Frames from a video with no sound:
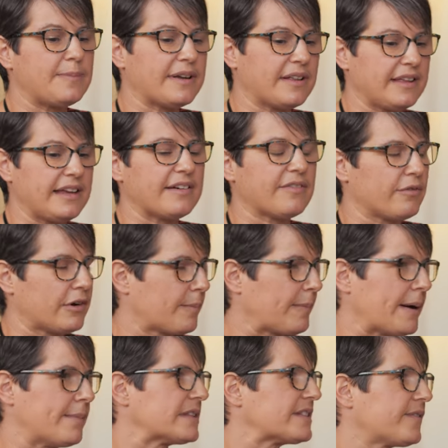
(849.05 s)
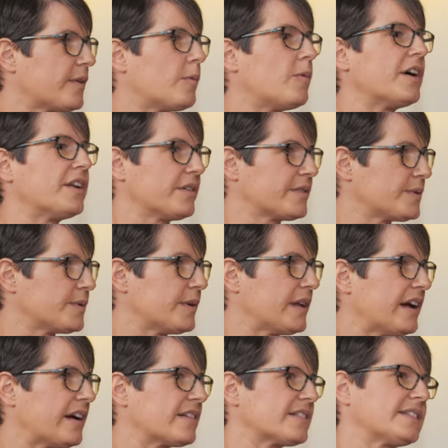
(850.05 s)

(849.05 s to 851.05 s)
typically mm -hmm. give work permits for one or two years.